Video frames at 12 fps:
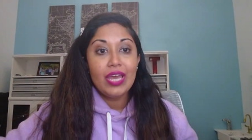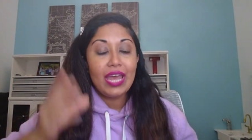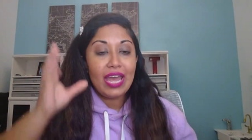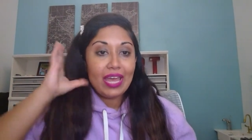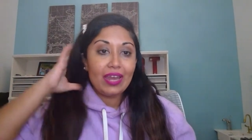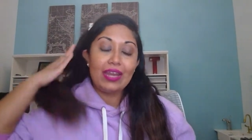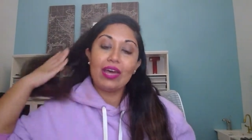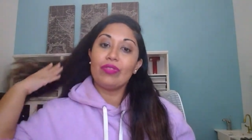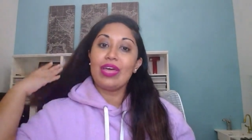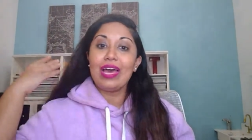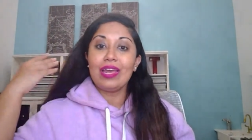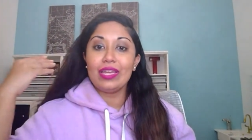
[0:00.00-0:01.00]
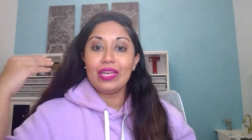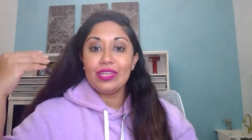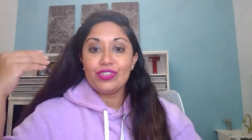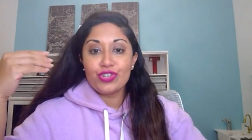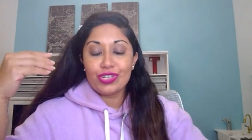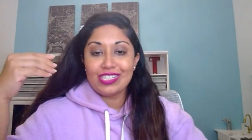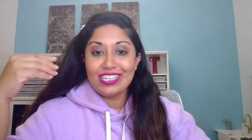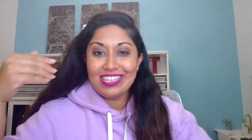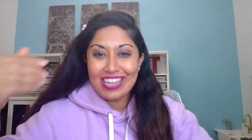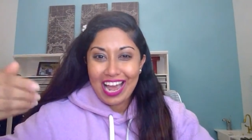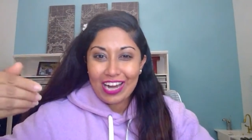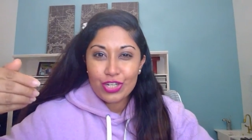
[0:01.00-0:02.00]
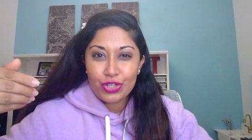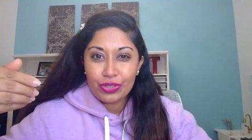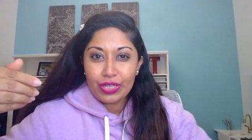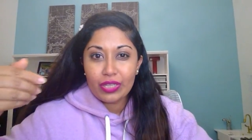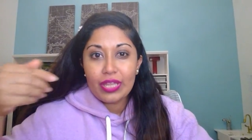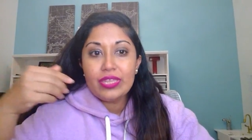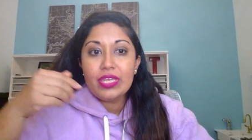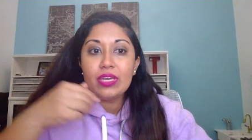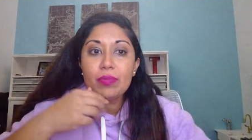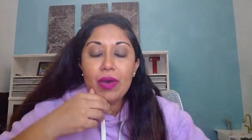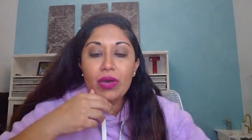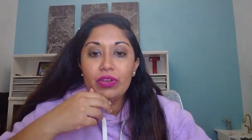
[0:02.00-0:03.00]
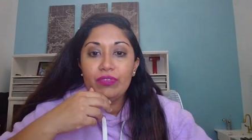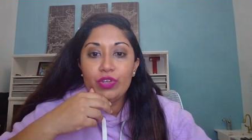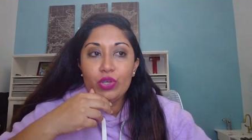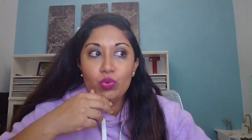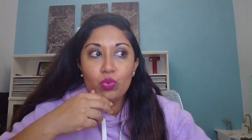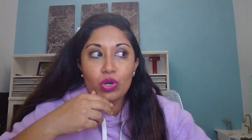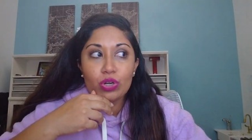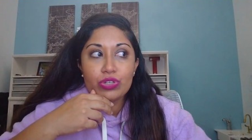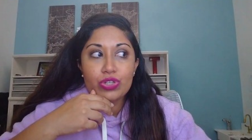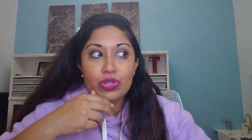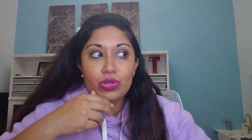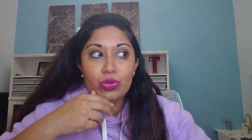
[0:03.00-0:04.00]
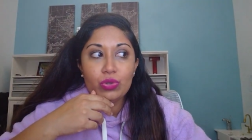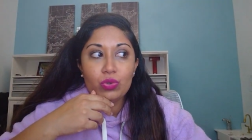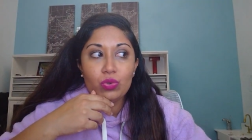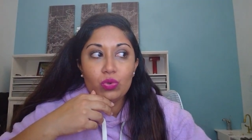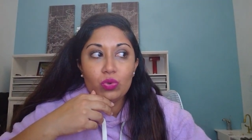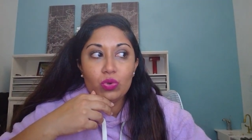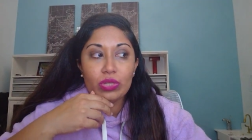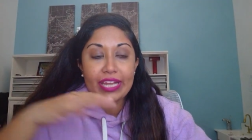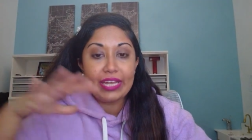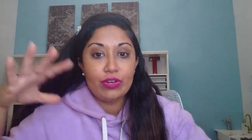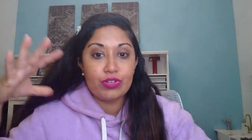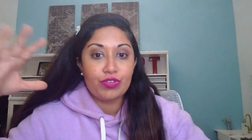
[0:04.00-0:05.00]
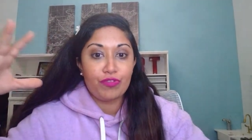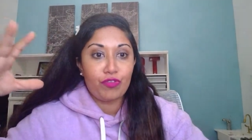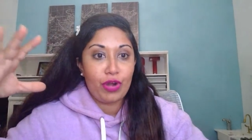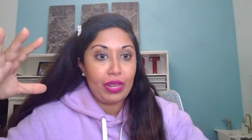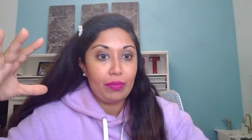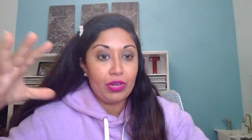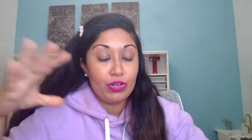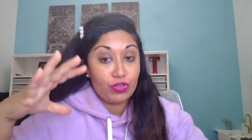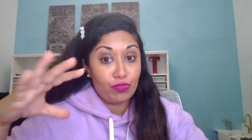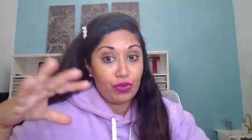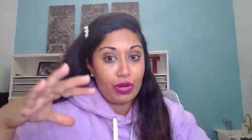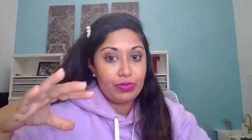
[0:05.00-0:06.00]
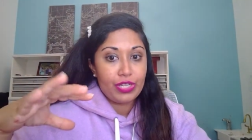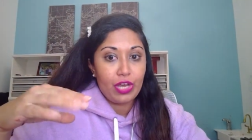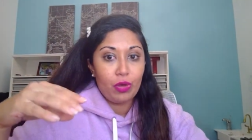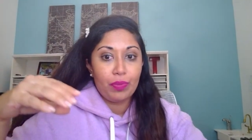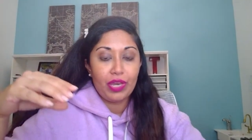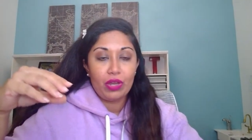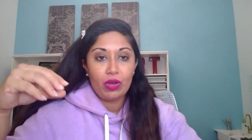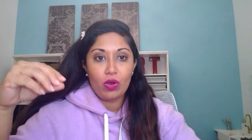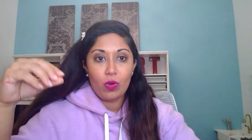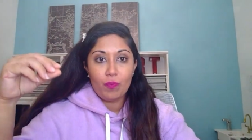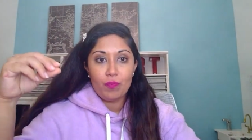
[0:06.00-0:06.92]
And now that is just naturally, like, think about if you were to, like, here's a frame, here's a frame to help it hit home.